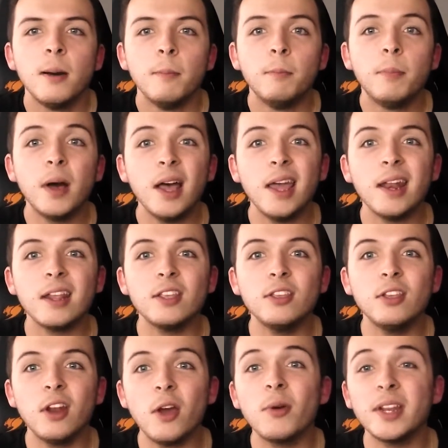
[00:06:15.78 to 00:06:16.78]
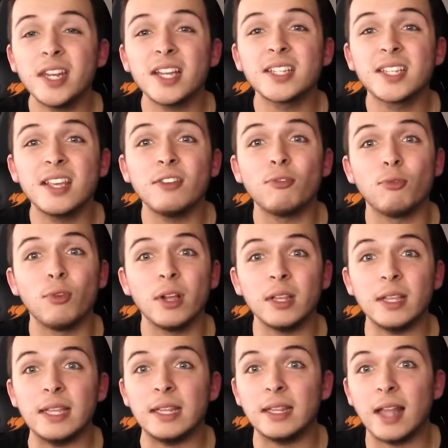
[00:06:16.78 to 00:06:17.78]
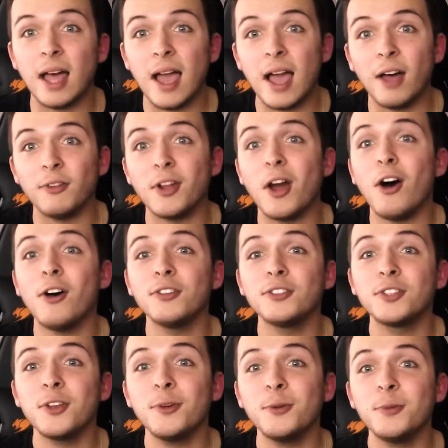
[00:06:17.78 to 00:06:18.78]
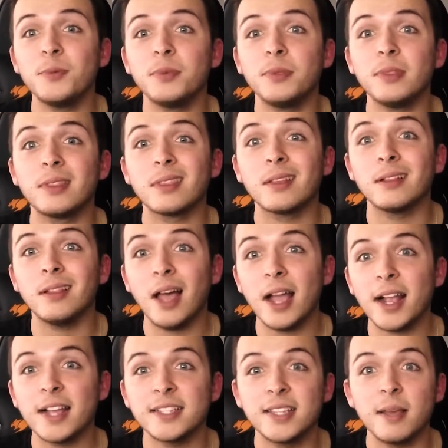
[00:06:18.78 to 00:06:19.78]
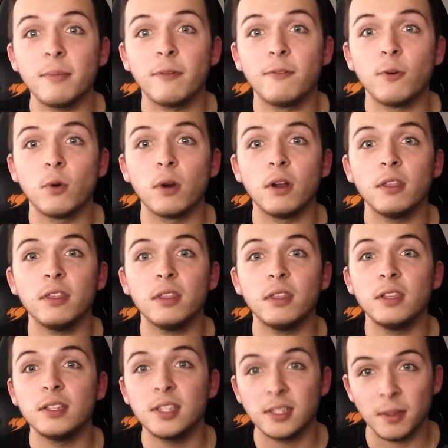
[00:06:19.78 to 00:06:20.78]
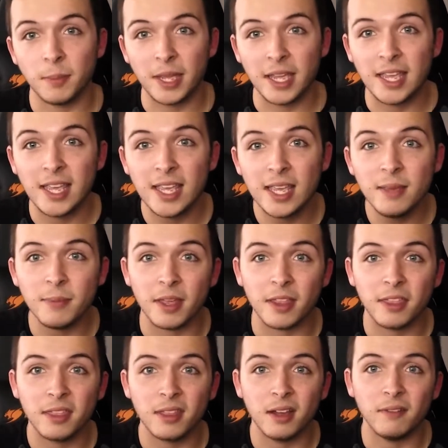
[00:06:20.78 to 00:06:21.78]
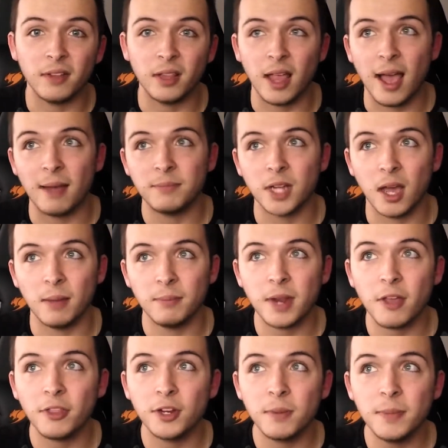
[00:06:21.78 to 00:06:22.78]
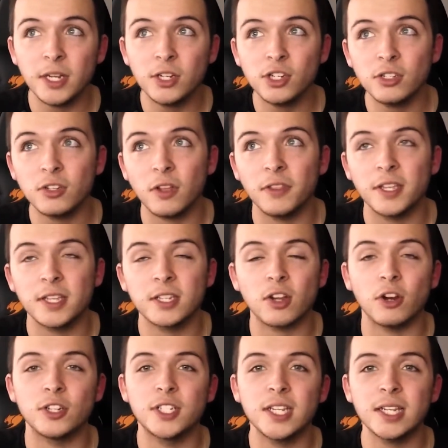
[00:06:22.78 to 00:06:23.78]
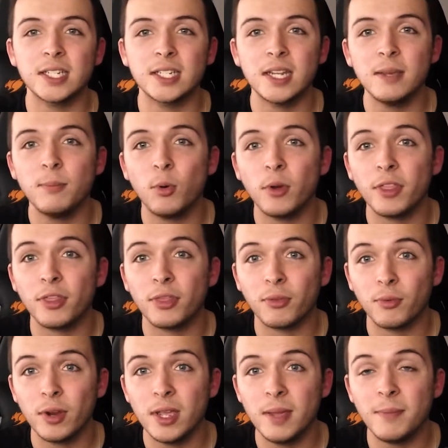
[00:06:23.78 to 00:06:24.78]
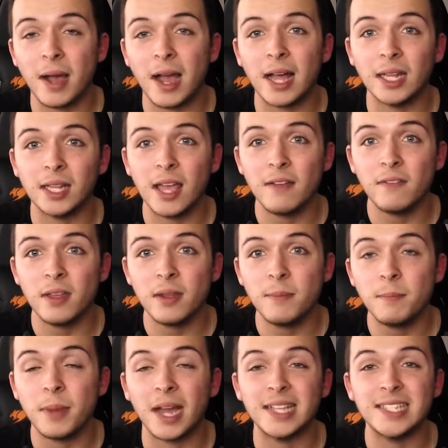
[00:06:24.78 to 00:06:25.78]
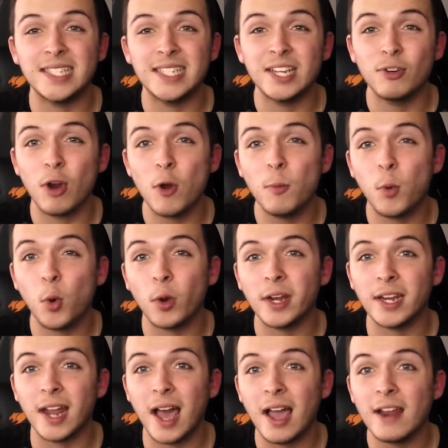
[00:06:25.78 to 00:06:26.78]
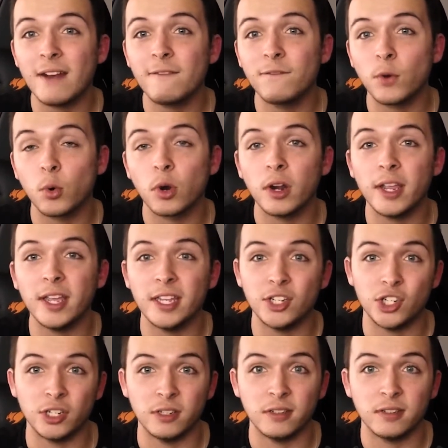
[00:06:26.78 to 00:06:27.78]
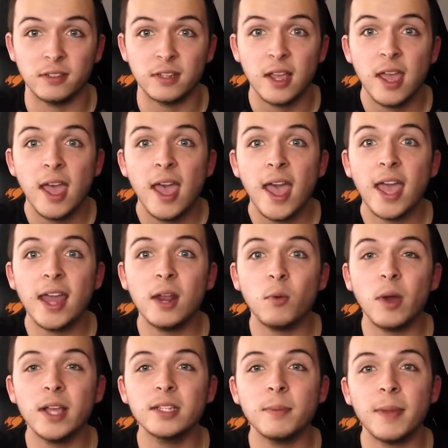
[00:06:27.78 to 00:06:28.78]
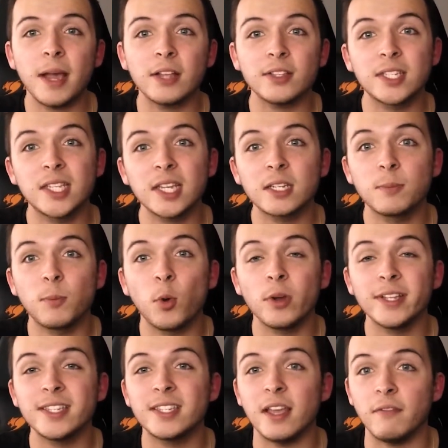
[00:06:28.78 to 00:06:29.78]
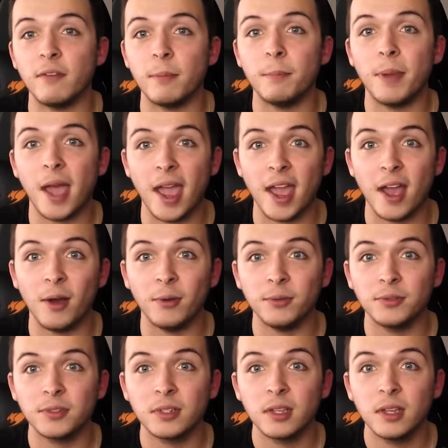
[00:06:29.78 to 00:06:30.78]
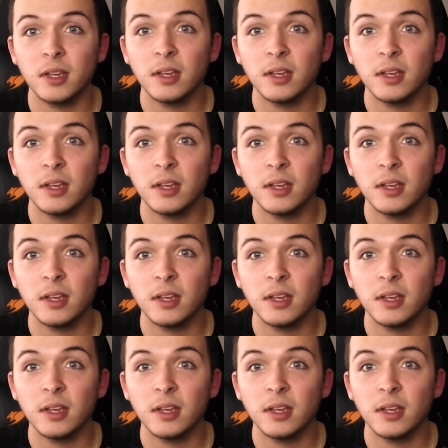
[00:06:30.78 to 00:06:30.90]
But, you know, it does get really loud. Now, also, like I said before, this is a behemoth of a laptop. Now, the dimensions on this are 16.3 by 11 by 0.94 inches, and it weighs about 6.7 pounds.